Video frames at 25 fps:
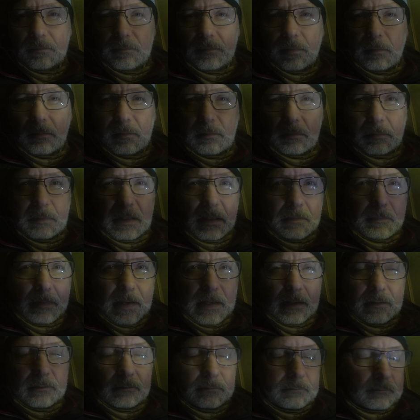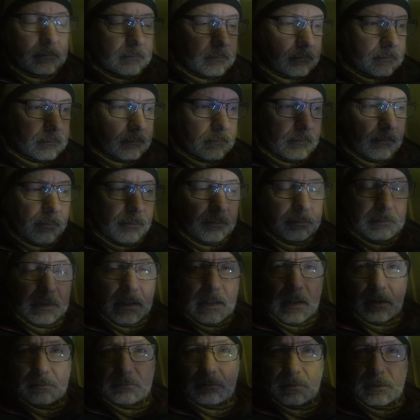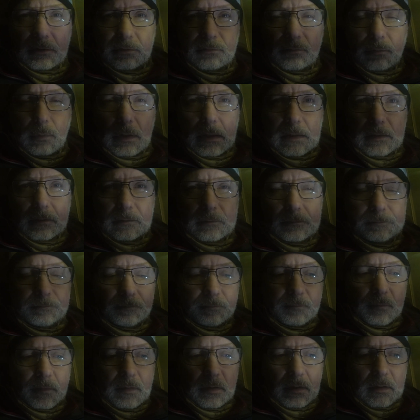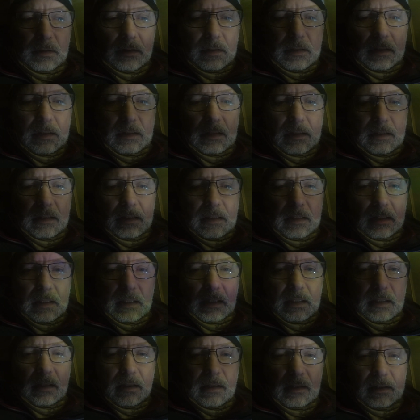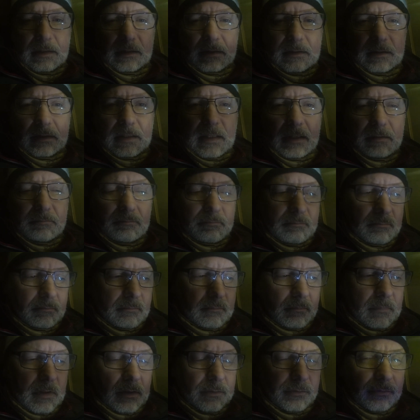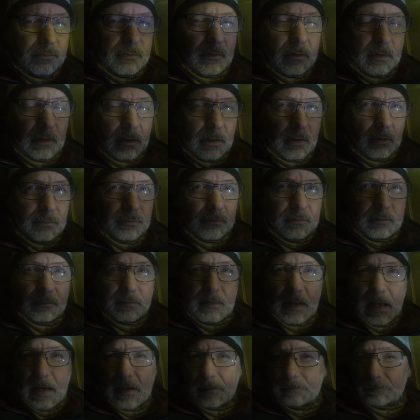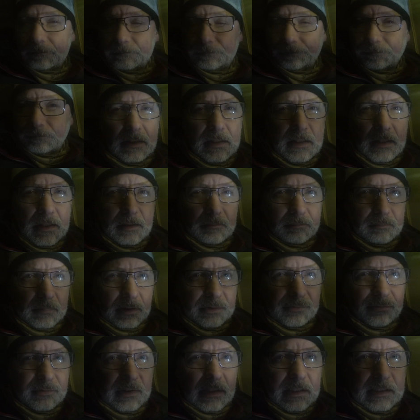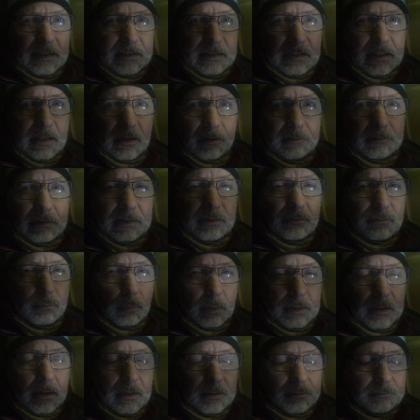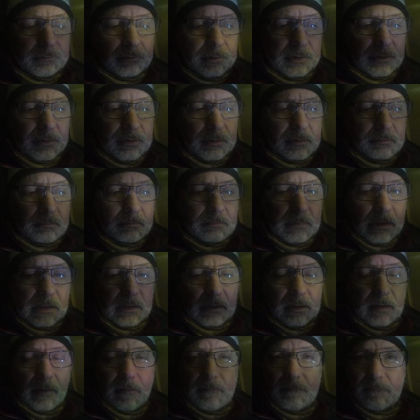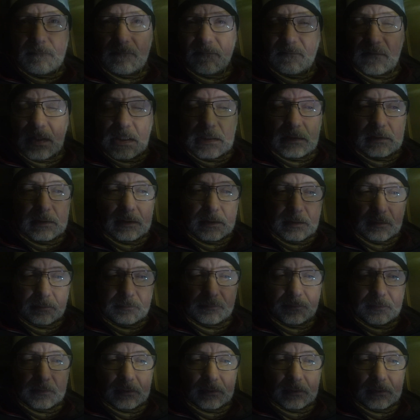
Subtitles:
probably about 300 as well, and I could get most of the cost of that by selling the RX100 Mark V.